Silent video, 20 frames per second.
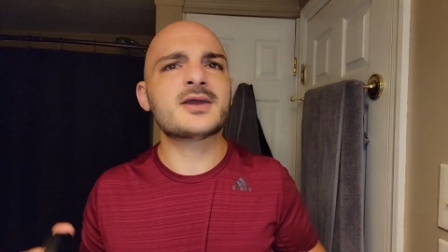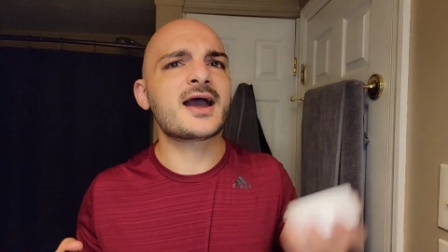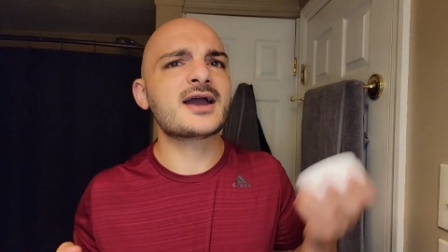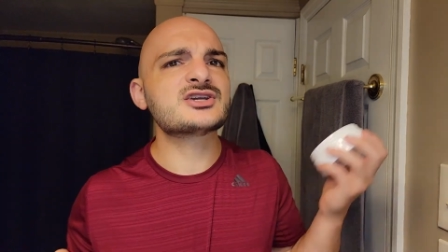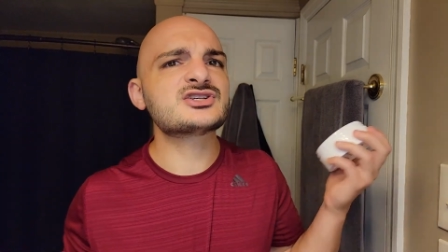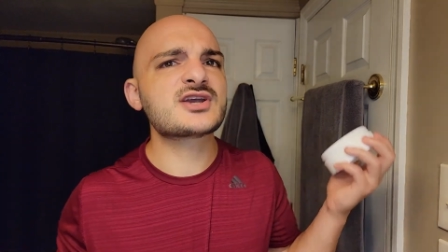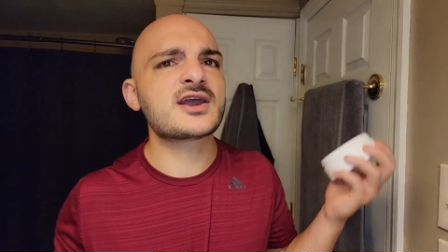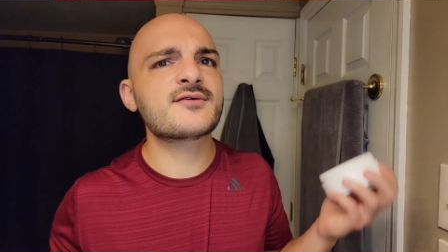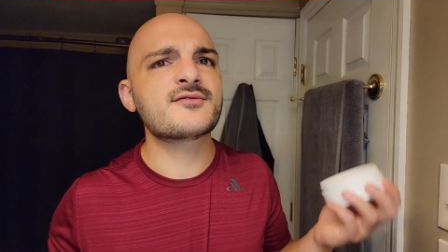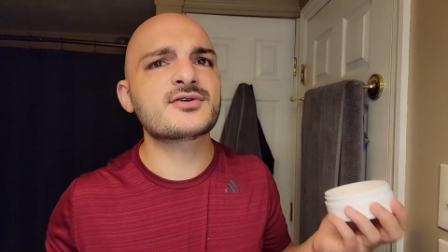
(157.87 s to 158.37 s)
I
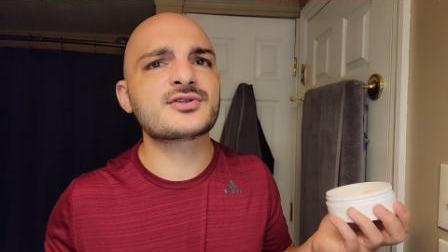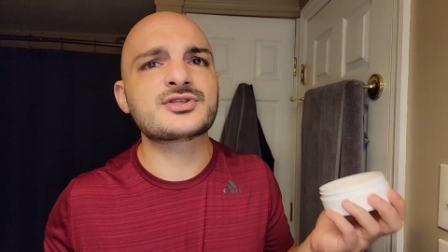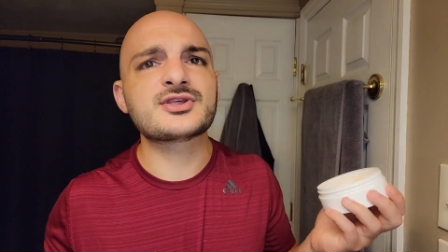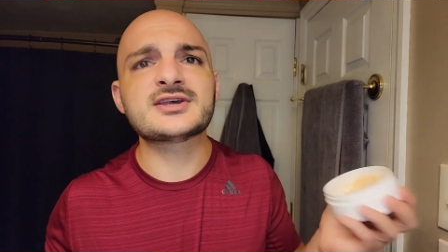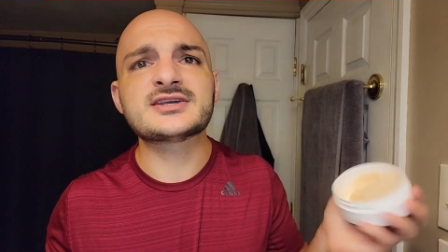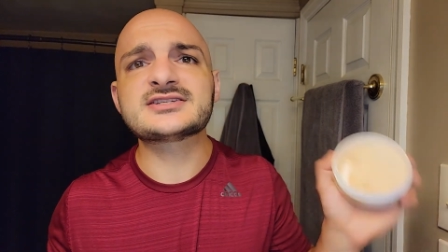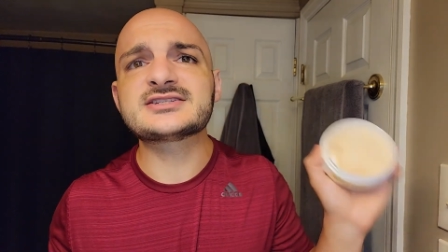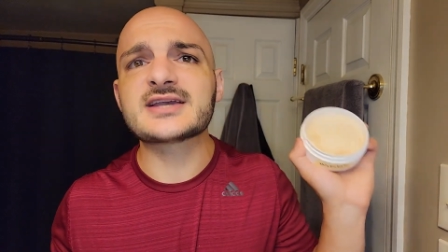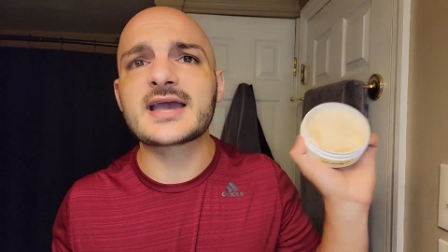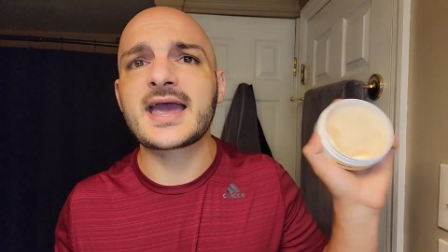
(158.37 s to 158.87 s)
shave with
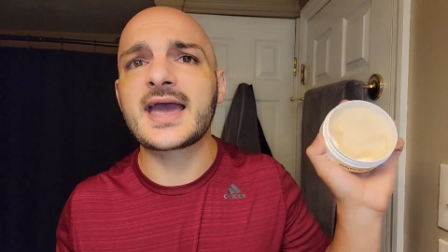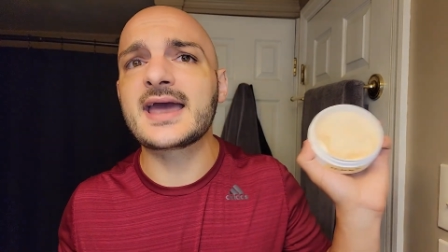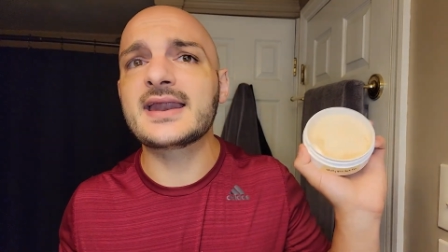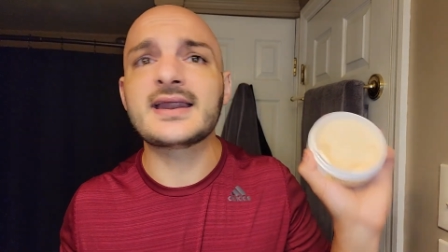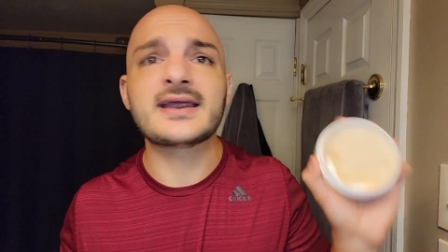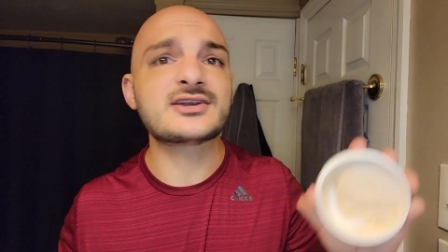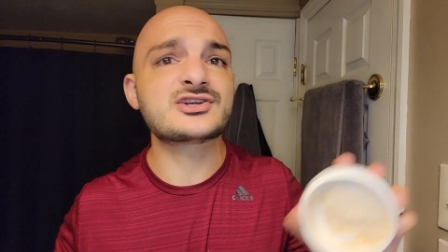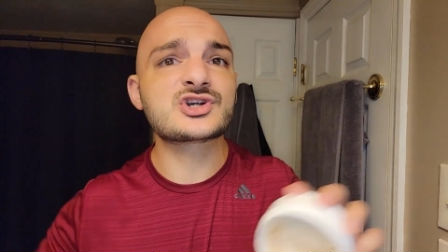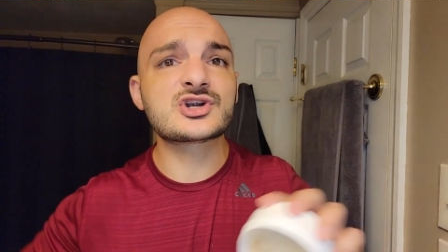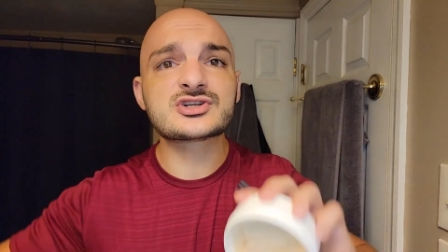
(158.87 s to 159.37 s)
this
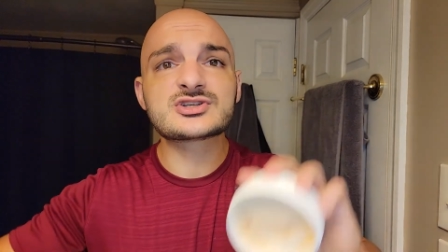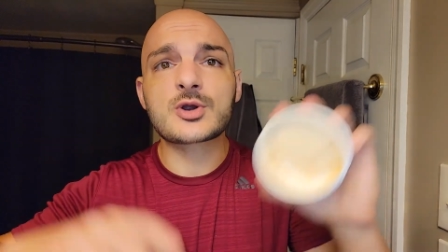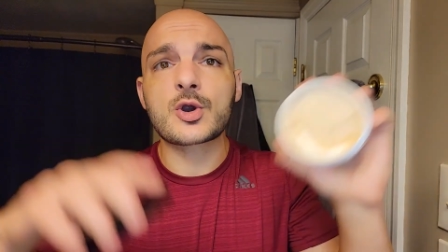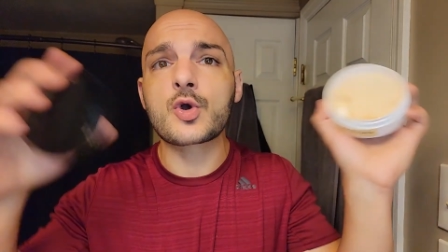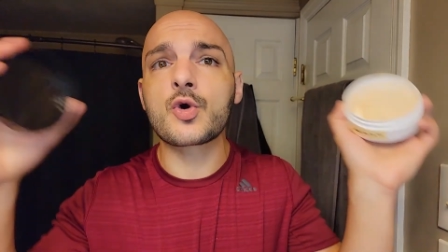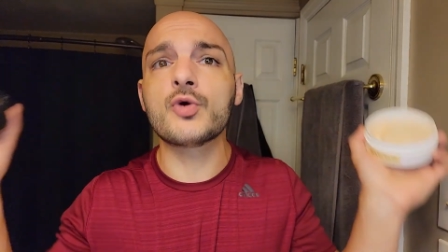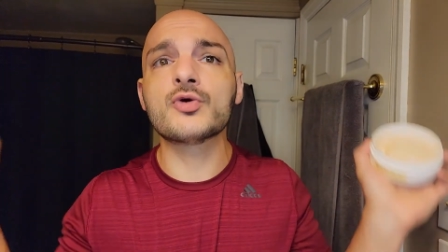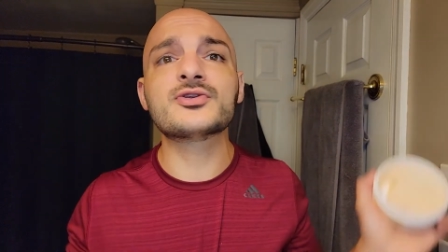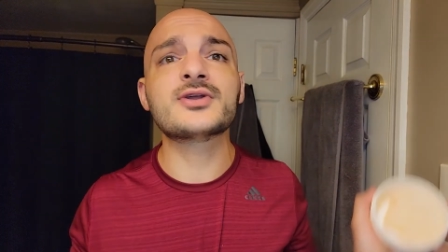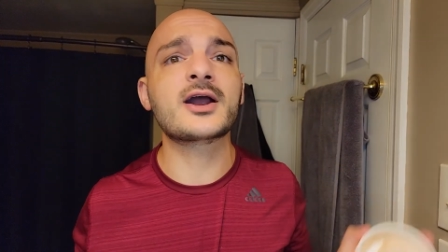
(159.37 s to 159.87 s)
and it turns our
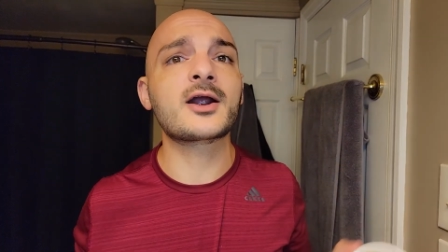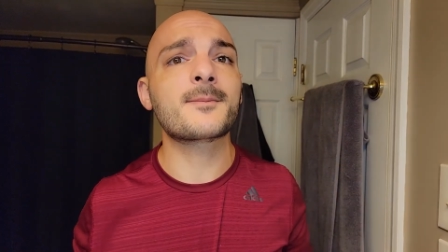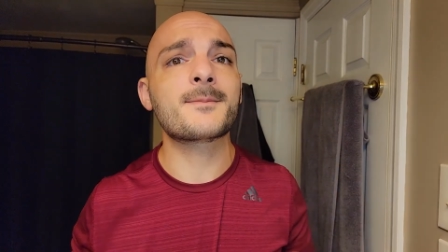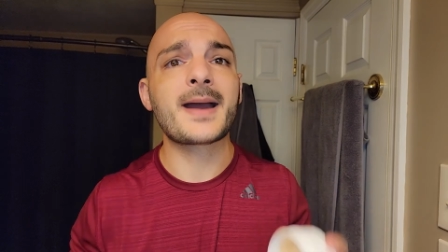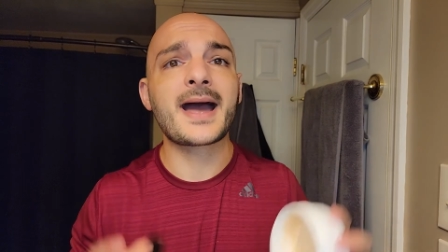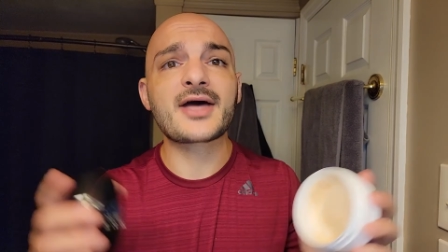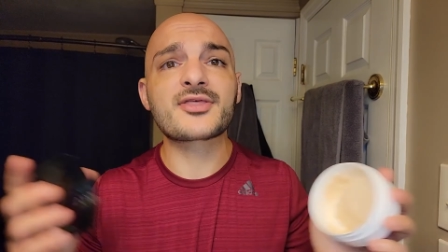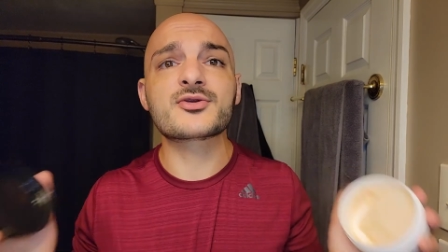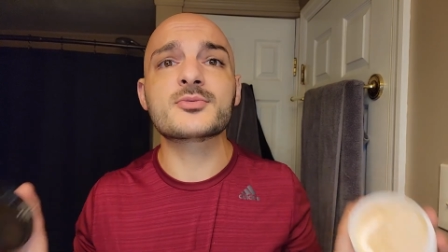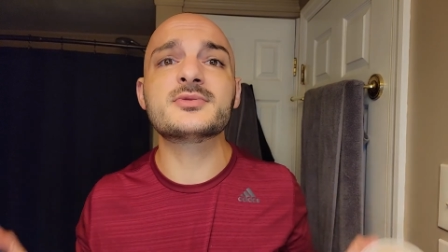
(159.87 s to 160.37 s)
whole entire
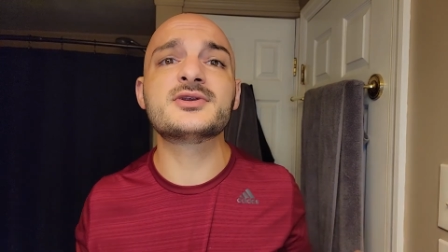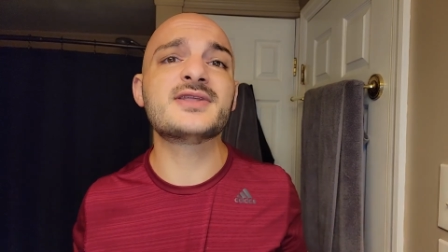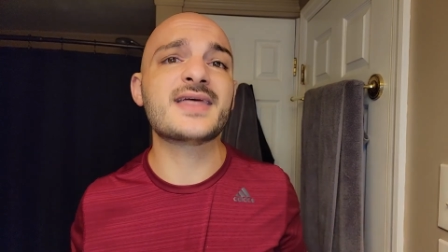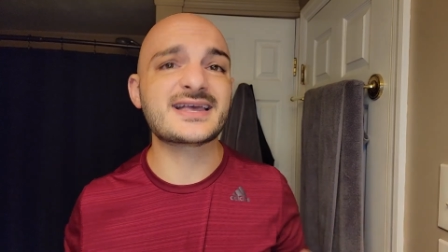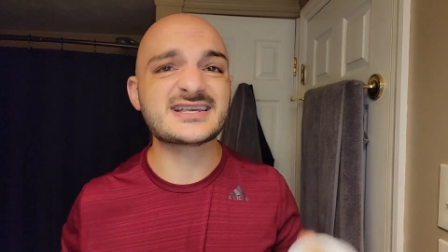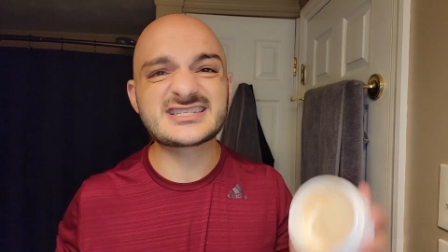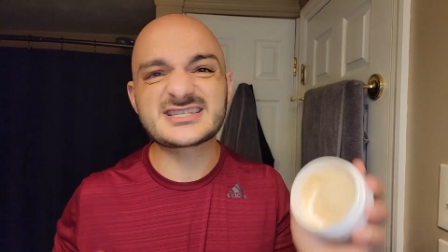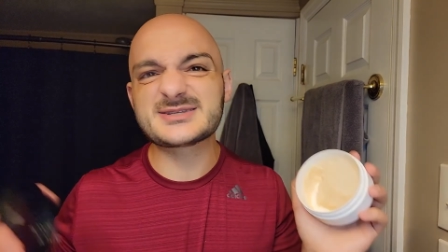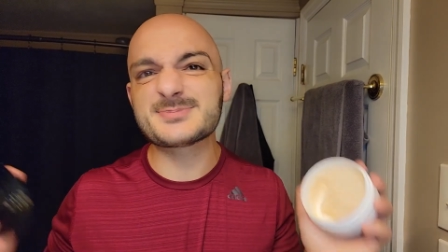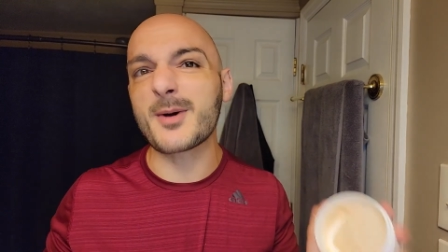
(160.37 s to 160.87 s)
bathroom to
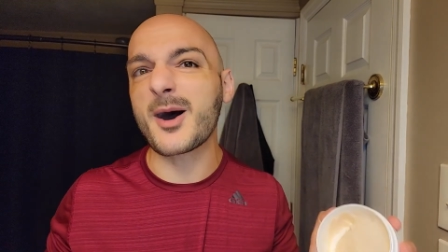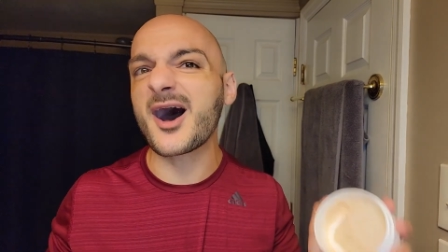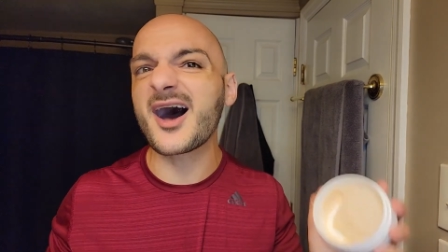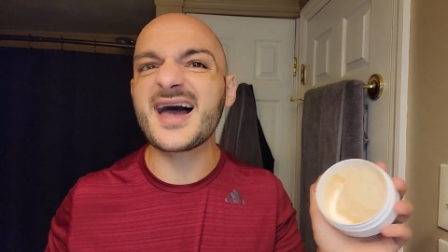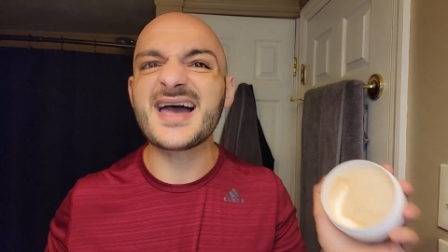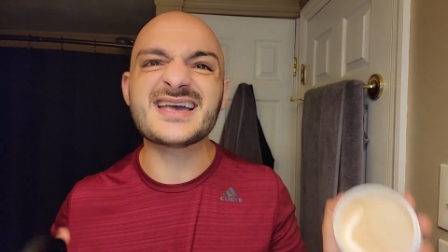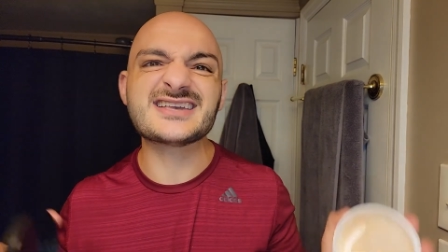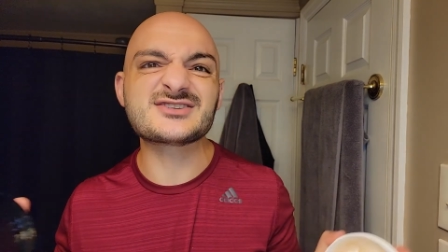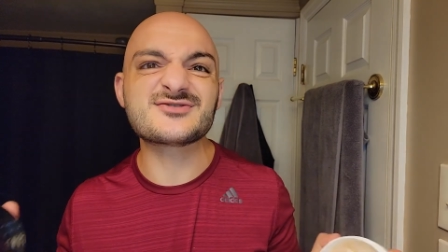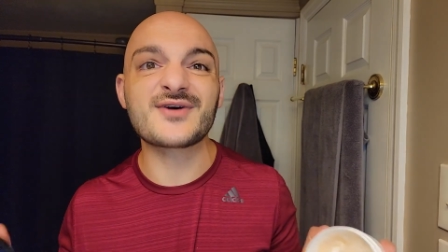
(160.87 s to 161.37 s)
that
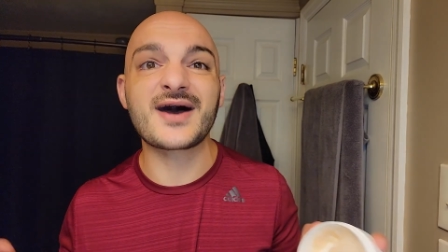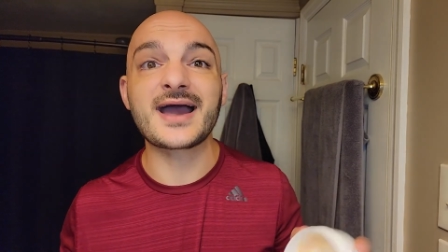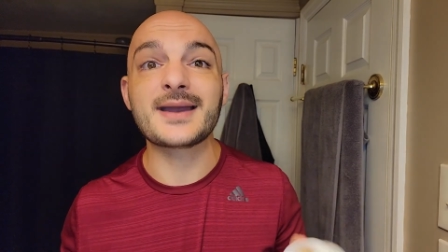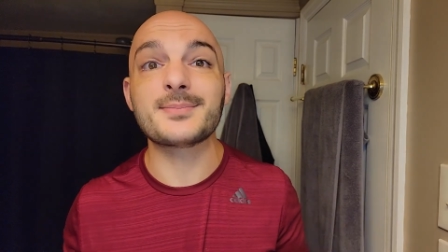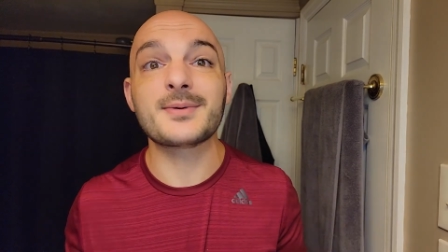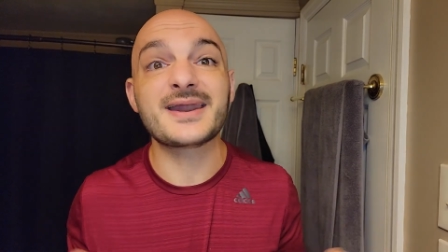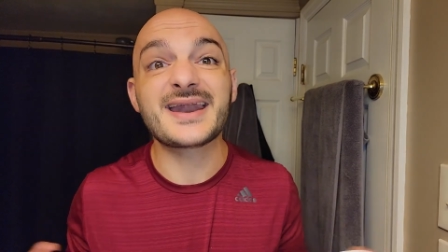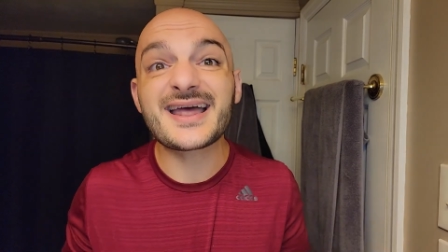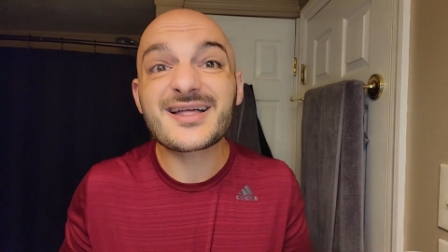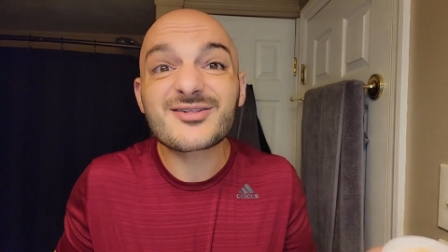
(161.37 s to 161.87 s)
spa S
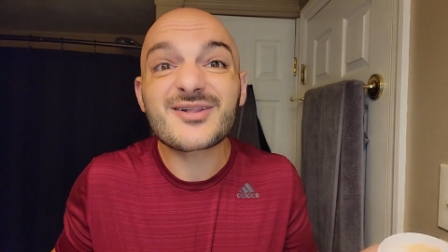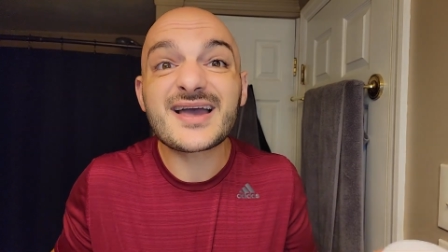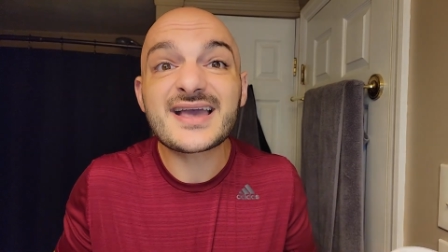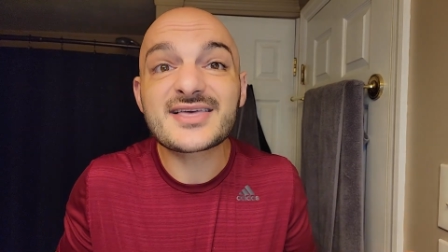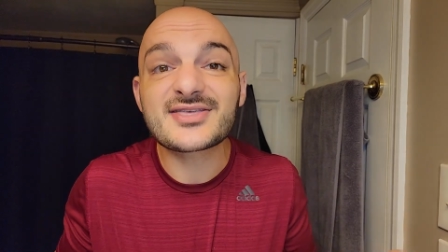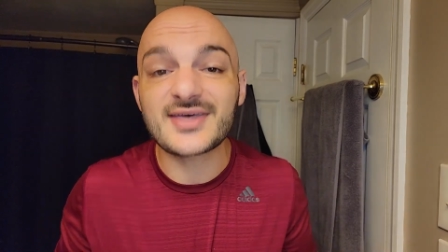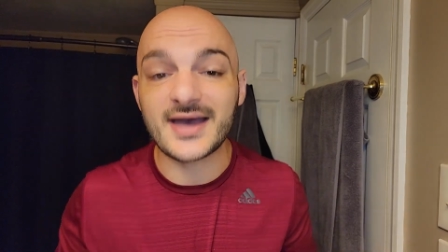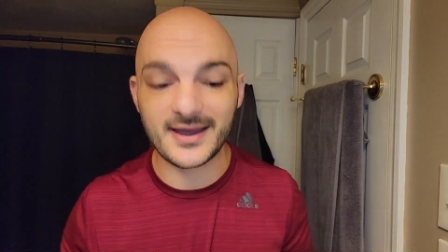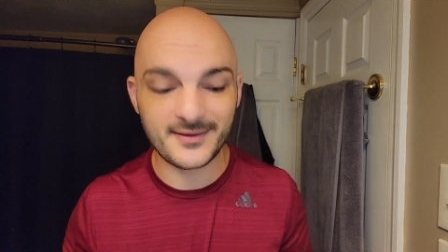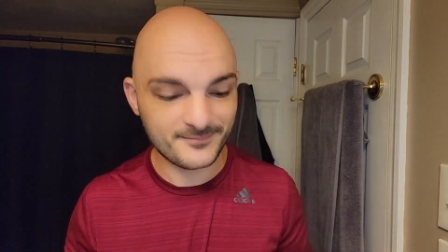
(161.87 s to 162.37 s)
5 And I
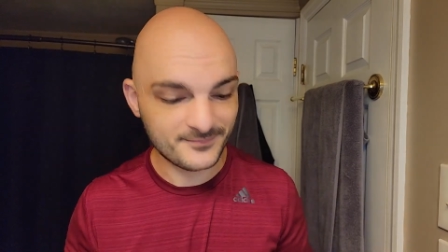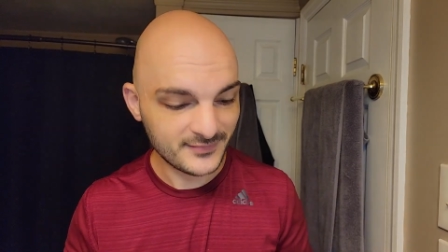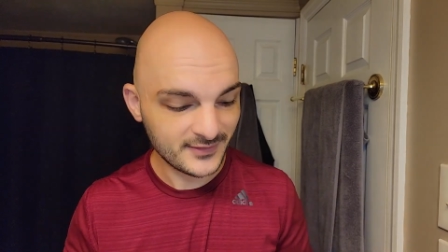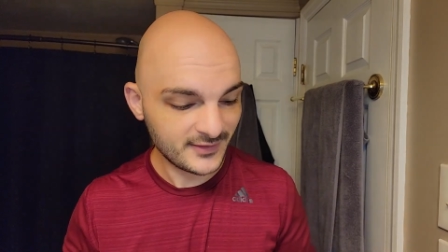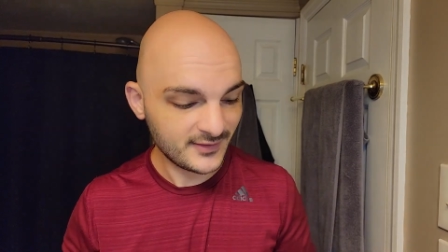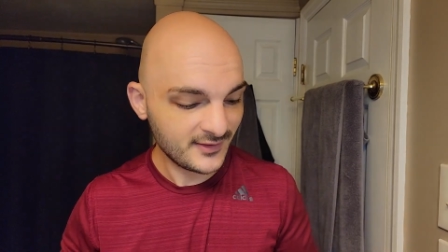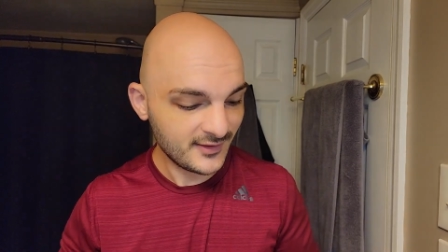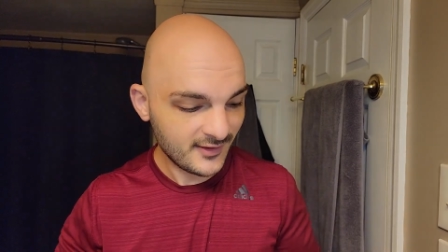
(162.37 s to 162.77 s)
like that.